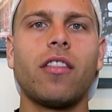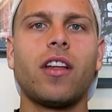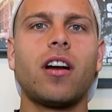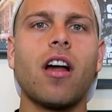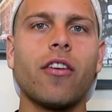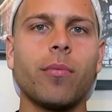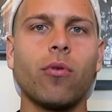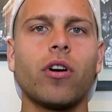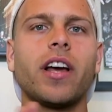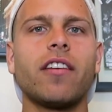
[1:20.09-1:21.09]
than another
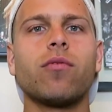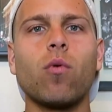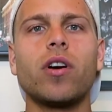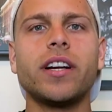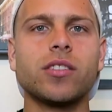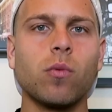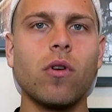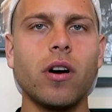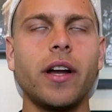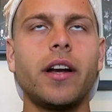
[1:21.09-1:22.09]
board if wood is
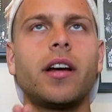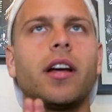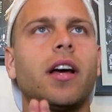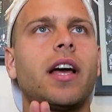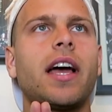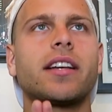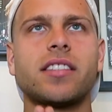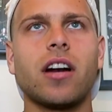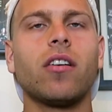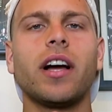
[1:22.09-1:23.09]
wood,
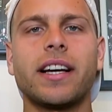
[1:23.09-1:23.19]
etc.,